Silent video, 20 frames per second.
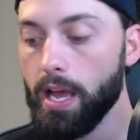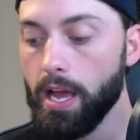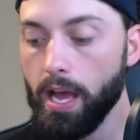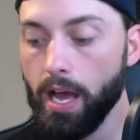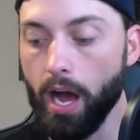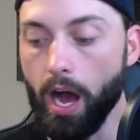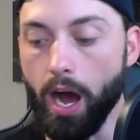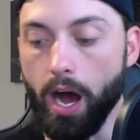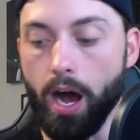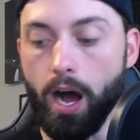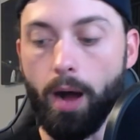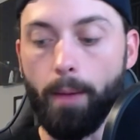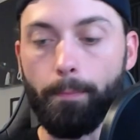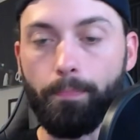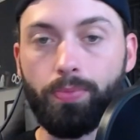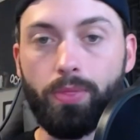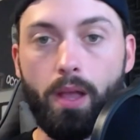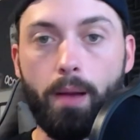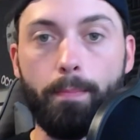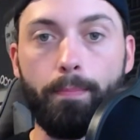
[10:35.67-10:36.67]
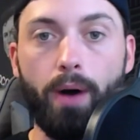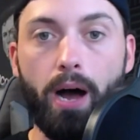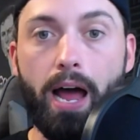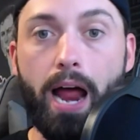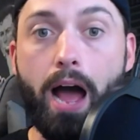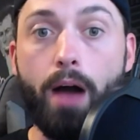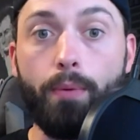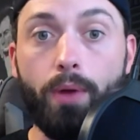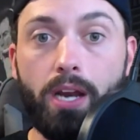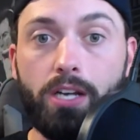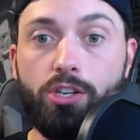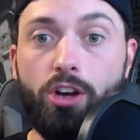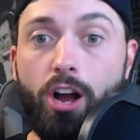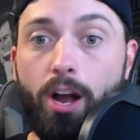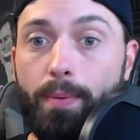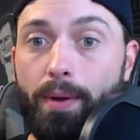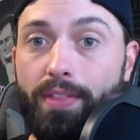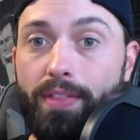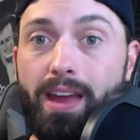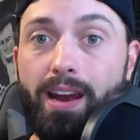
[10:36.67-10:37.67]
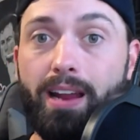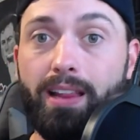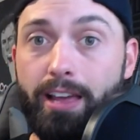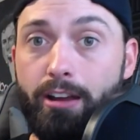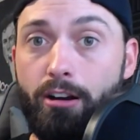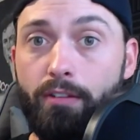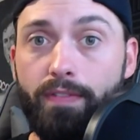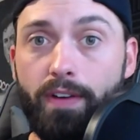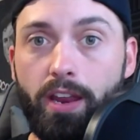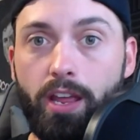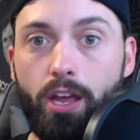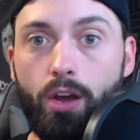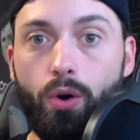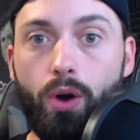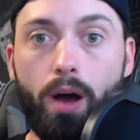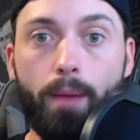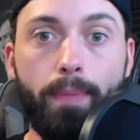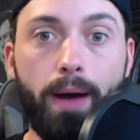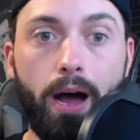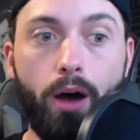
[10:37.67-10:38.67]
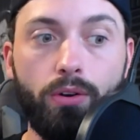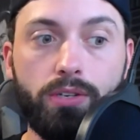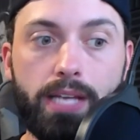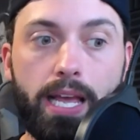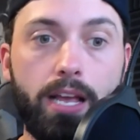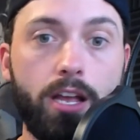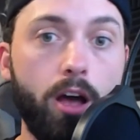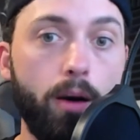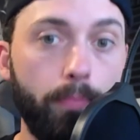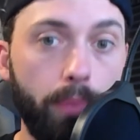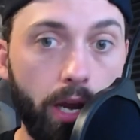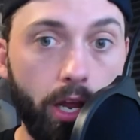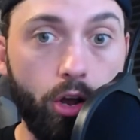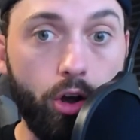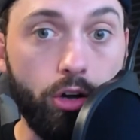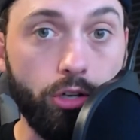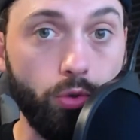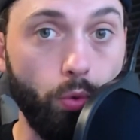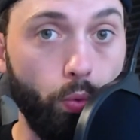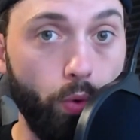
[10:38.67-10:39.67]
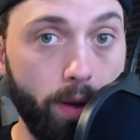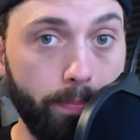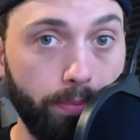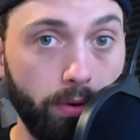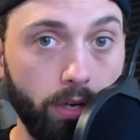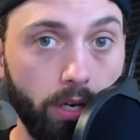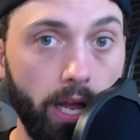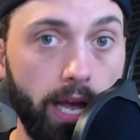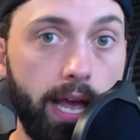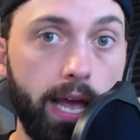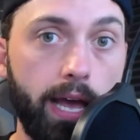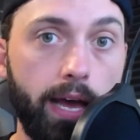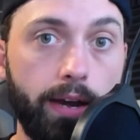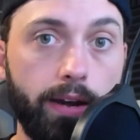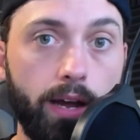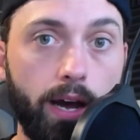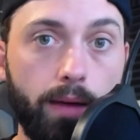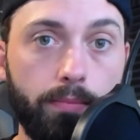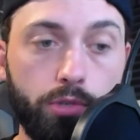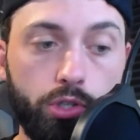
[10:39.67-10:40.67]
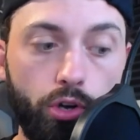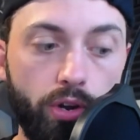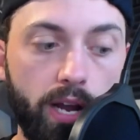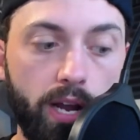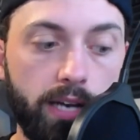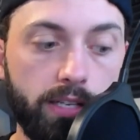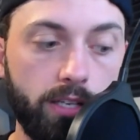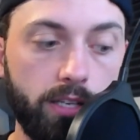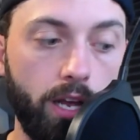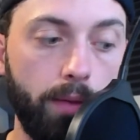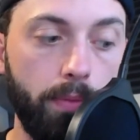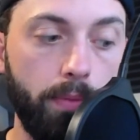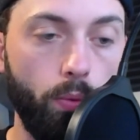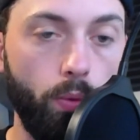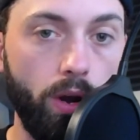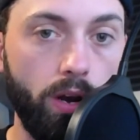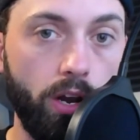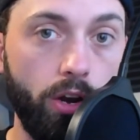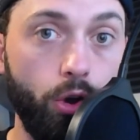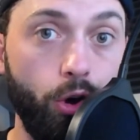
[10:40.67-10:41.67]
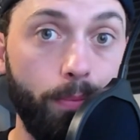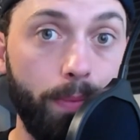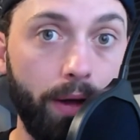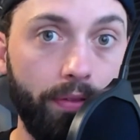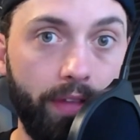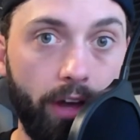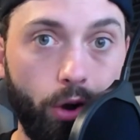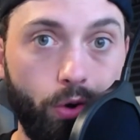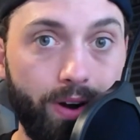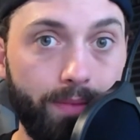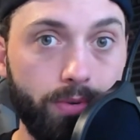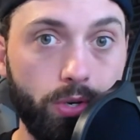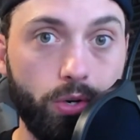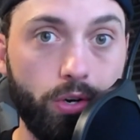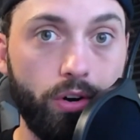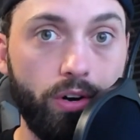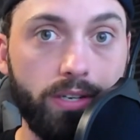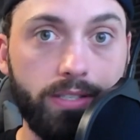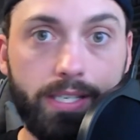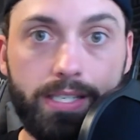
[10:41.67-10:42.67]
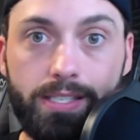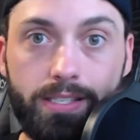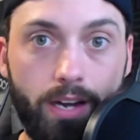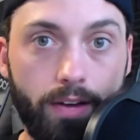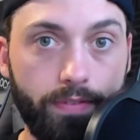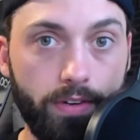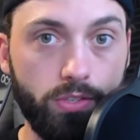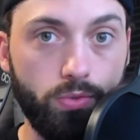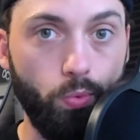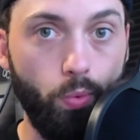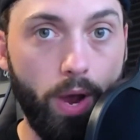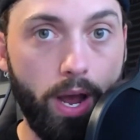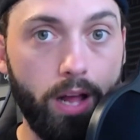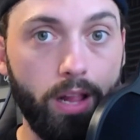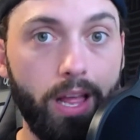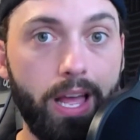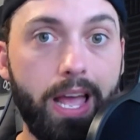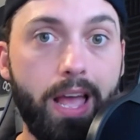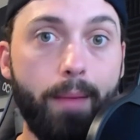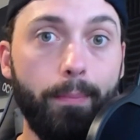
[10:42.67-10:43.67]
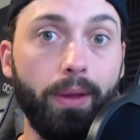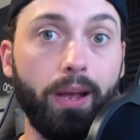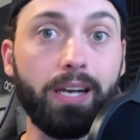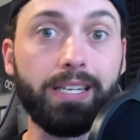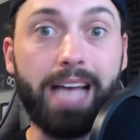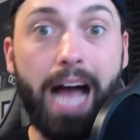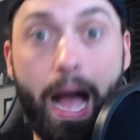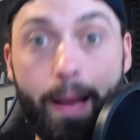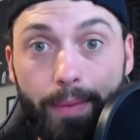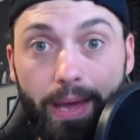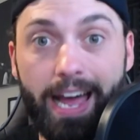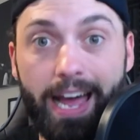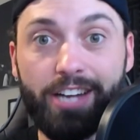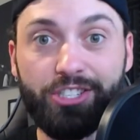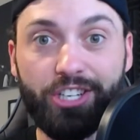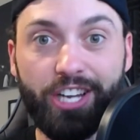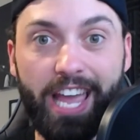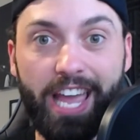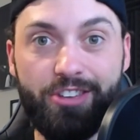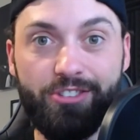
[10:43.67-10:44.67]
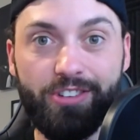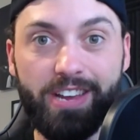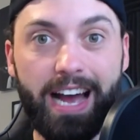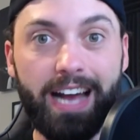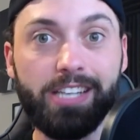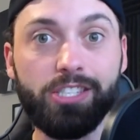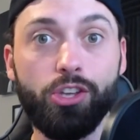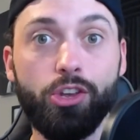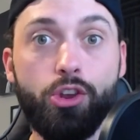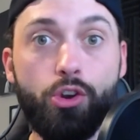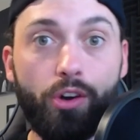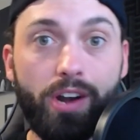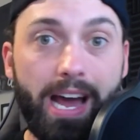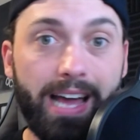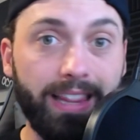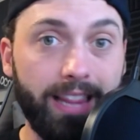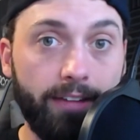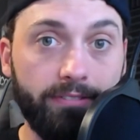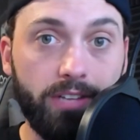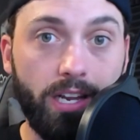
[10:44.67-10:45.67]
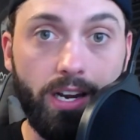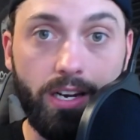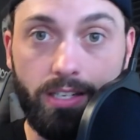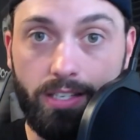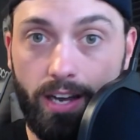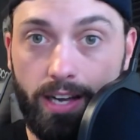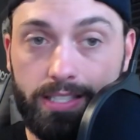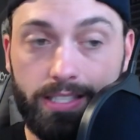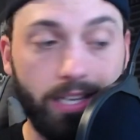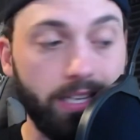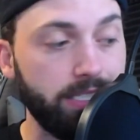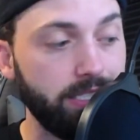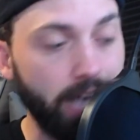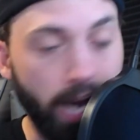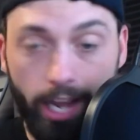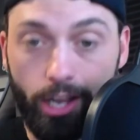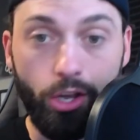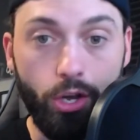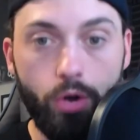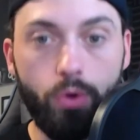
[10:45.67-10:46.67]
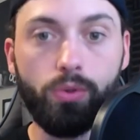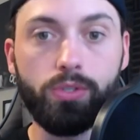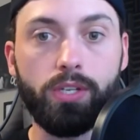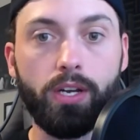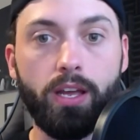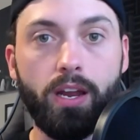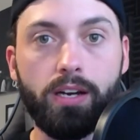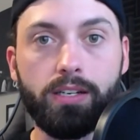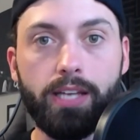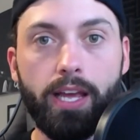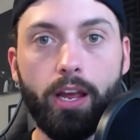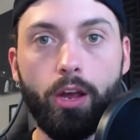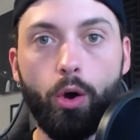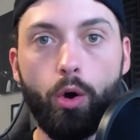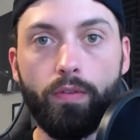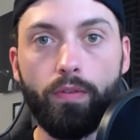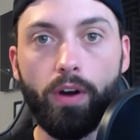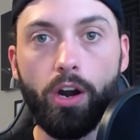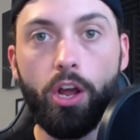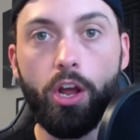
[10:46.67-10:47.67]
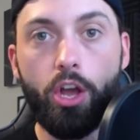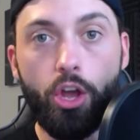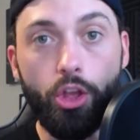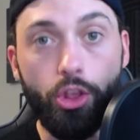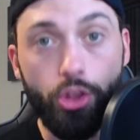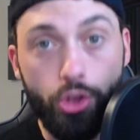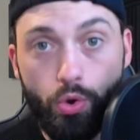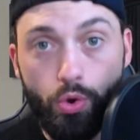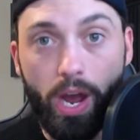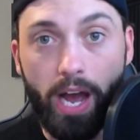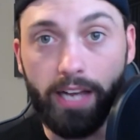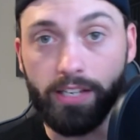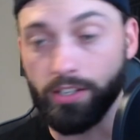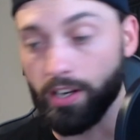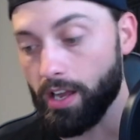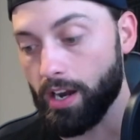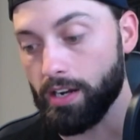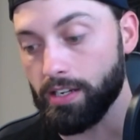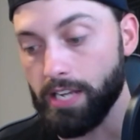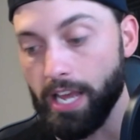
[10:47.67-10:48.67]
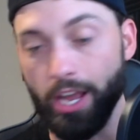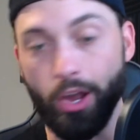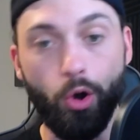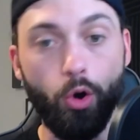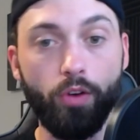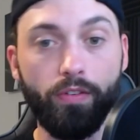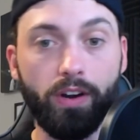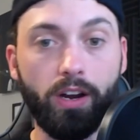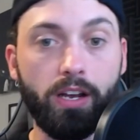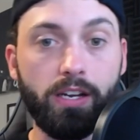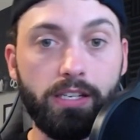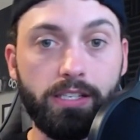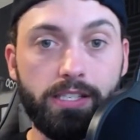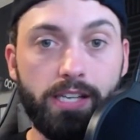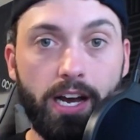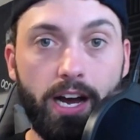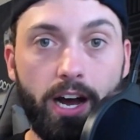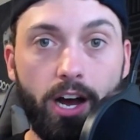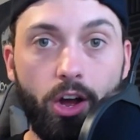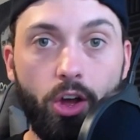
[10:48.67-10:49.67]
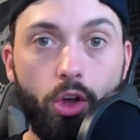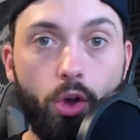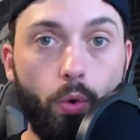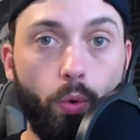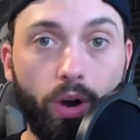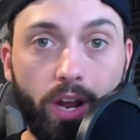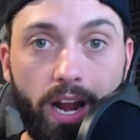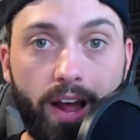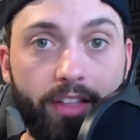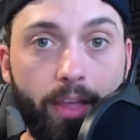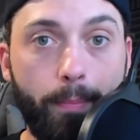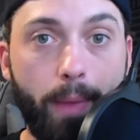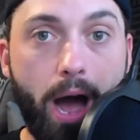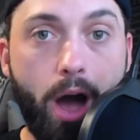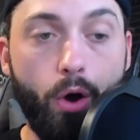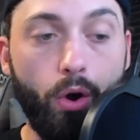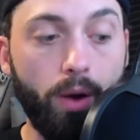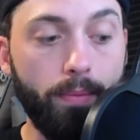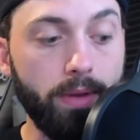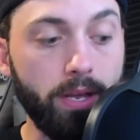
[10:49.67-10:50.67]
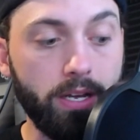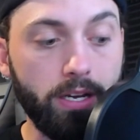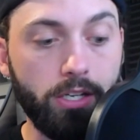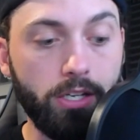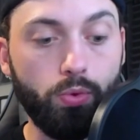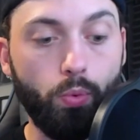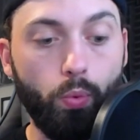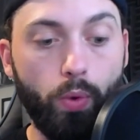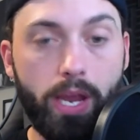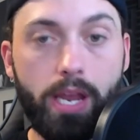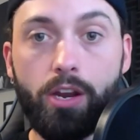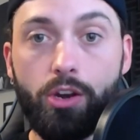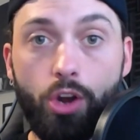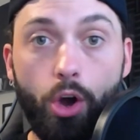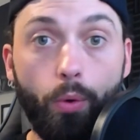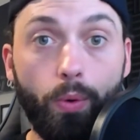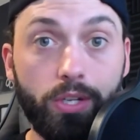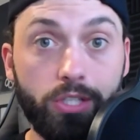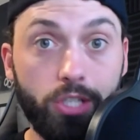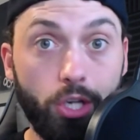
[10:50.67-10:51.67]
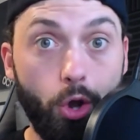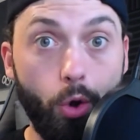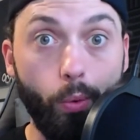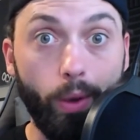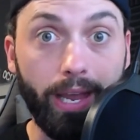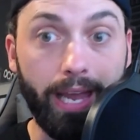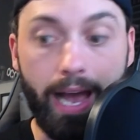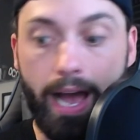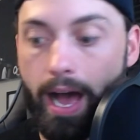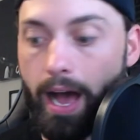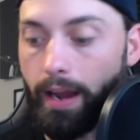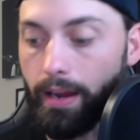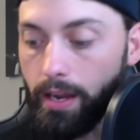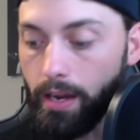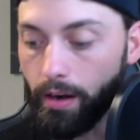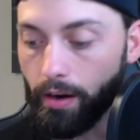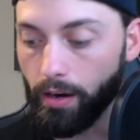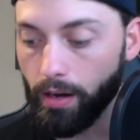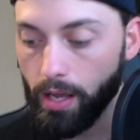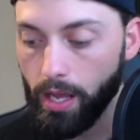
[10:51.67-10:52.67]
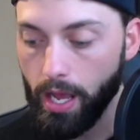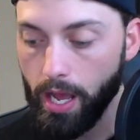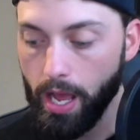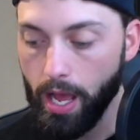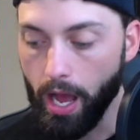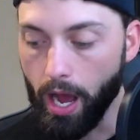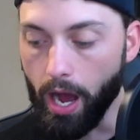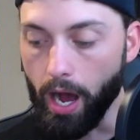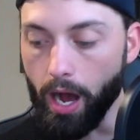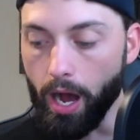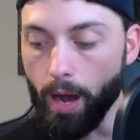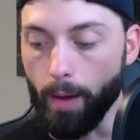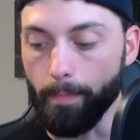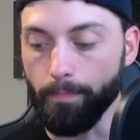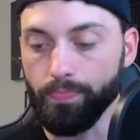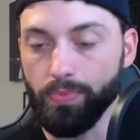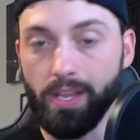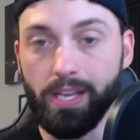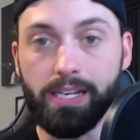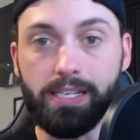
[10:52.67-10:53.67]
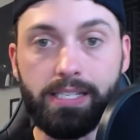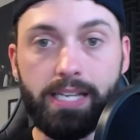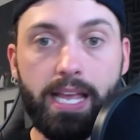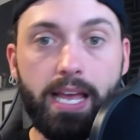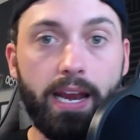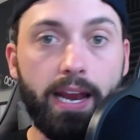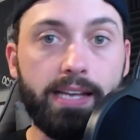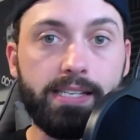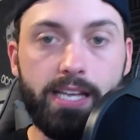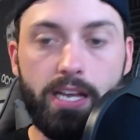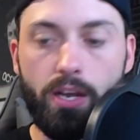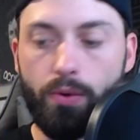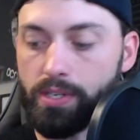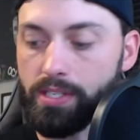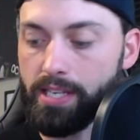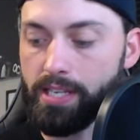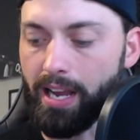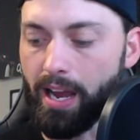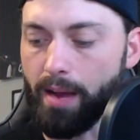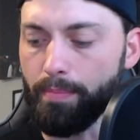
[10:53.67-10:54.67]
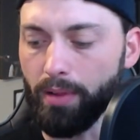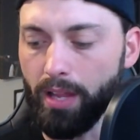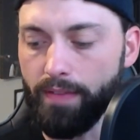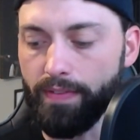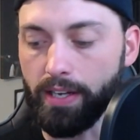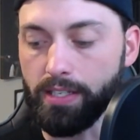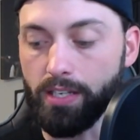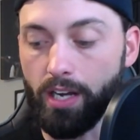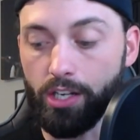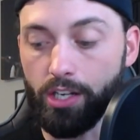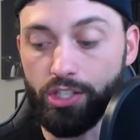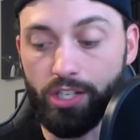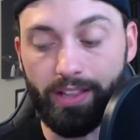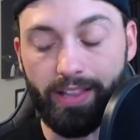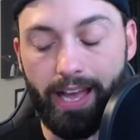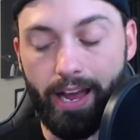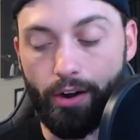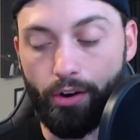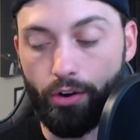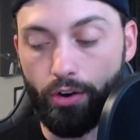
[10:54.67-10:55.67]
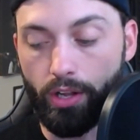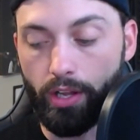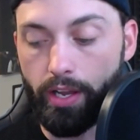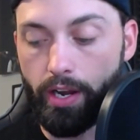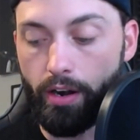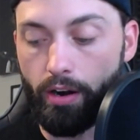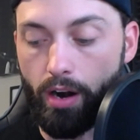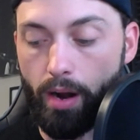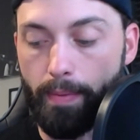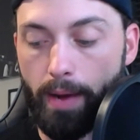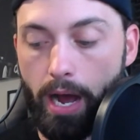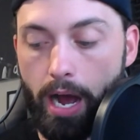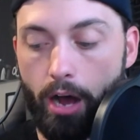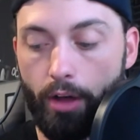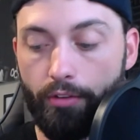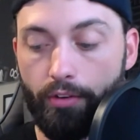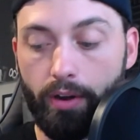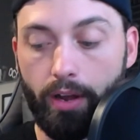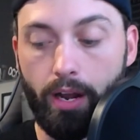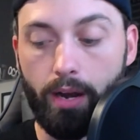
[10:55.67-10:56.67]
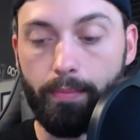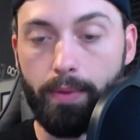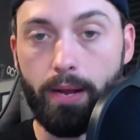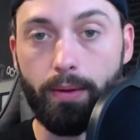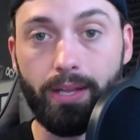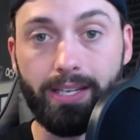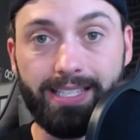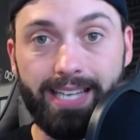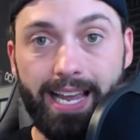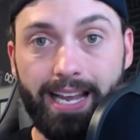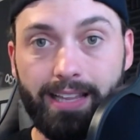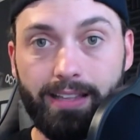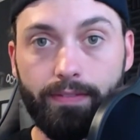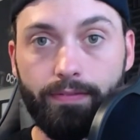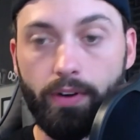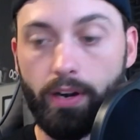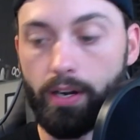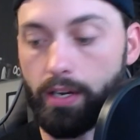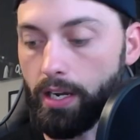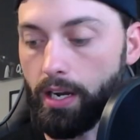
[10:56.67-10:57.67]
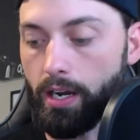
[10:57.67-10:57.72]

But I'm going to talk about that in a later video about a company called Ripple, and I'm sure you guys are going to be wanting to know about that cryptocurrency stuff as well, because I'm going to educate you guys so you're not left in the dust and these tycoons are going to take over. You guys are going to take over because we're going to have the power because we know what's going on here. DNA sequencing, I believe I touched on that earlier about how they're going to be able to take different...